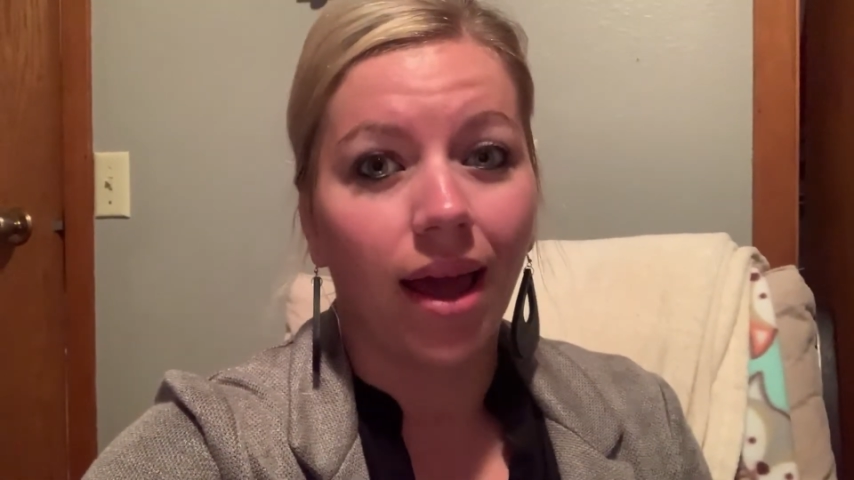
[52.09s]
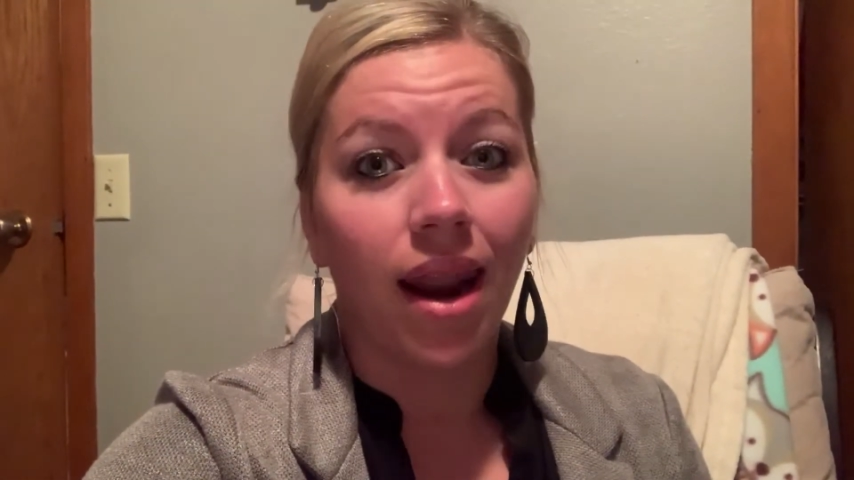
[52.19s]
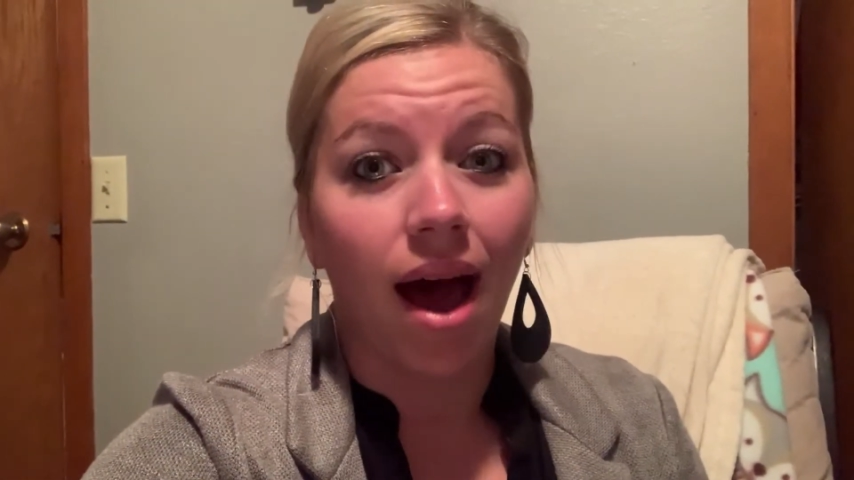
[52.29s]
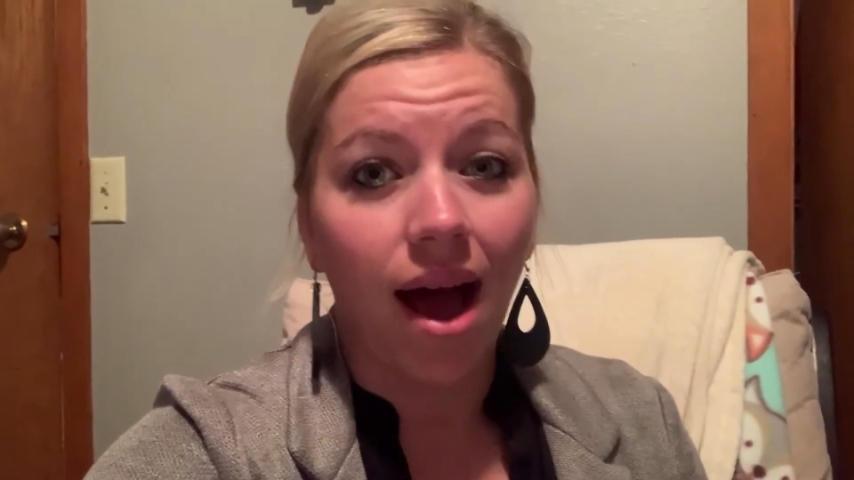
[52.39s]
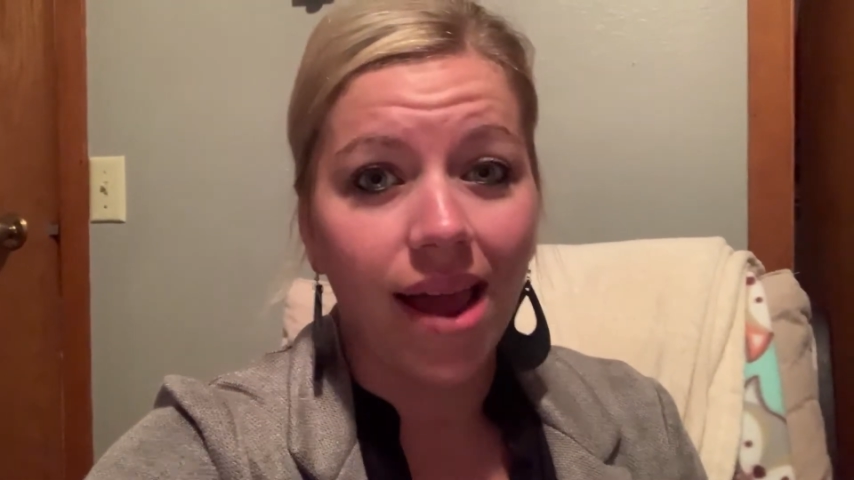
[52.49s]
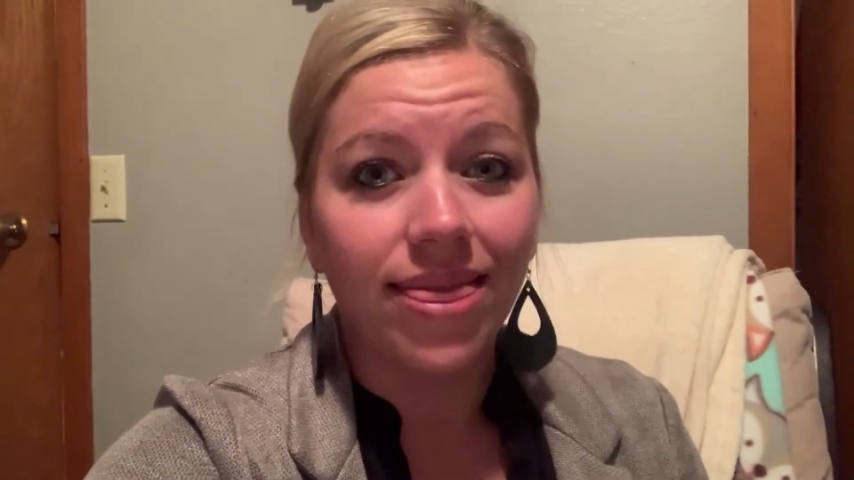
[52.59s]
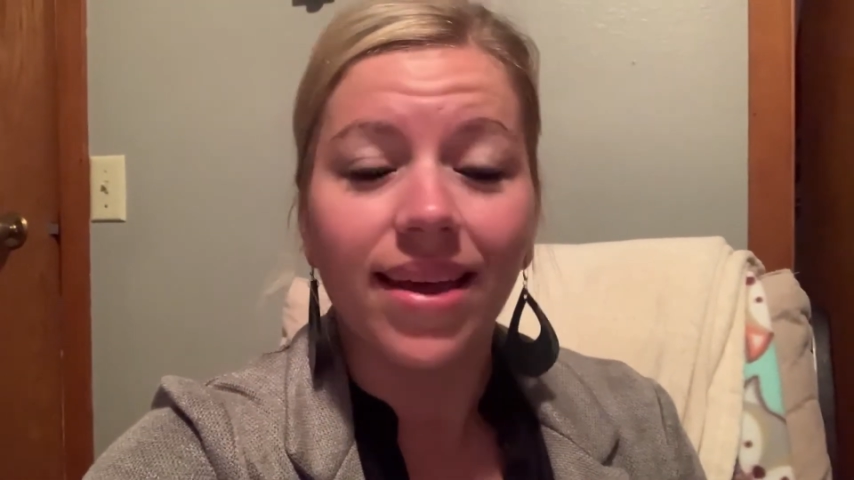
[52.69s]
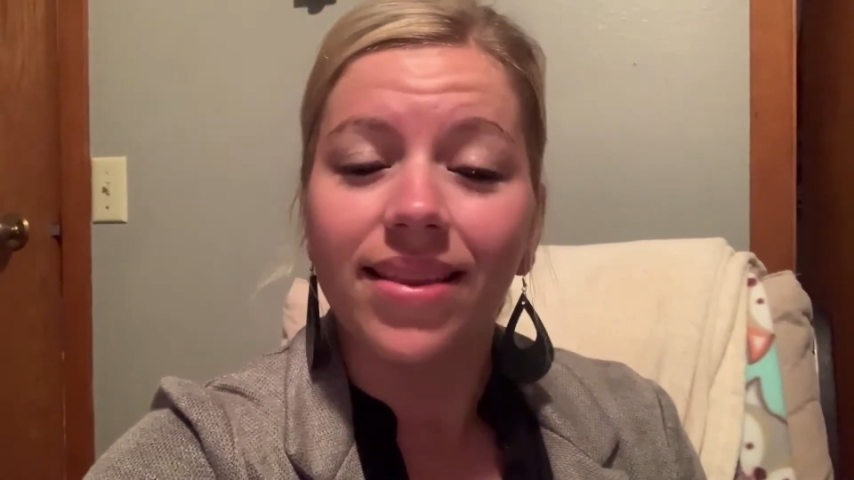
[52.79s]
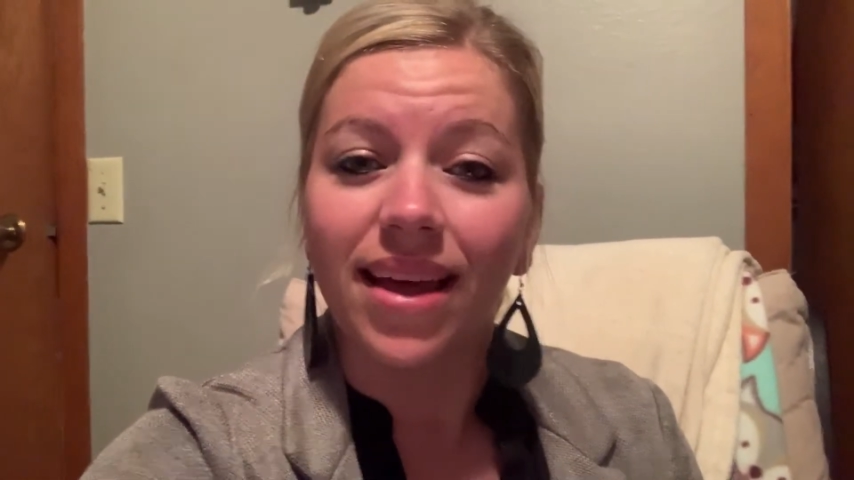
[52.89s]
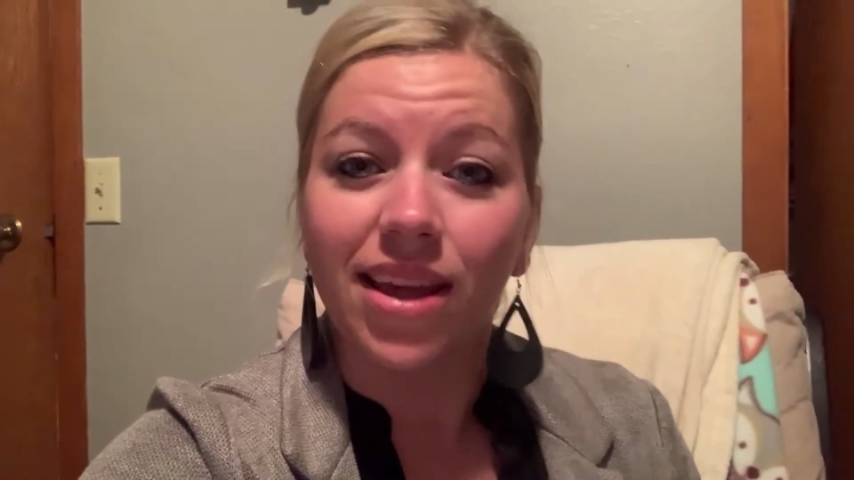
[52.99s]
and I
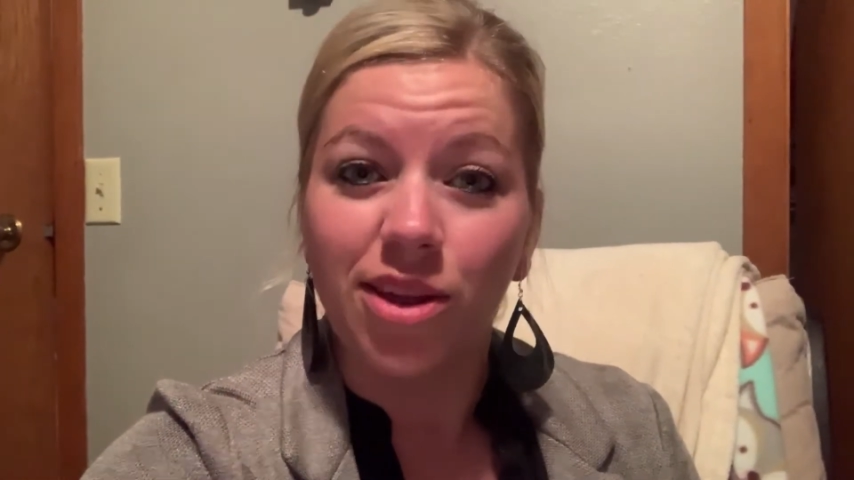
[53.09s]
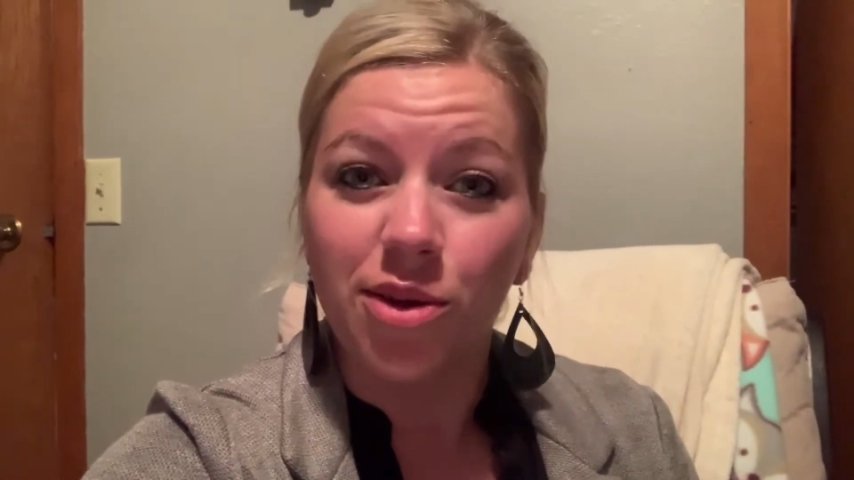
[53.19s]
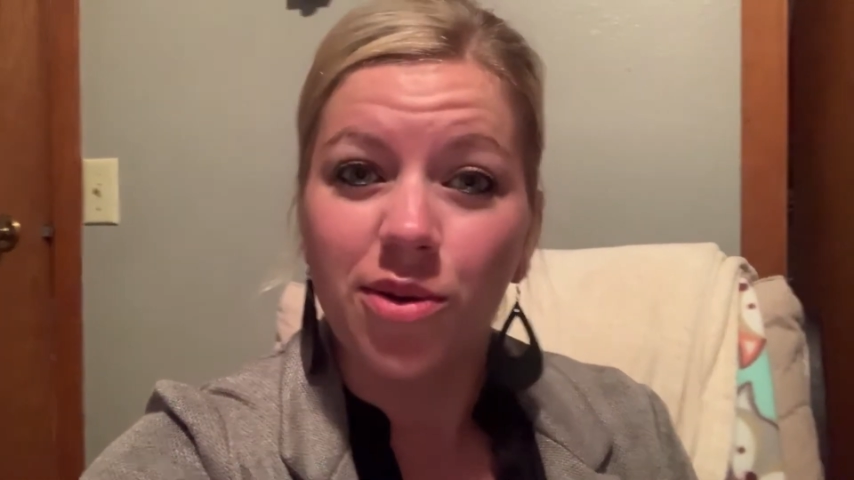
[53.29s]
think that you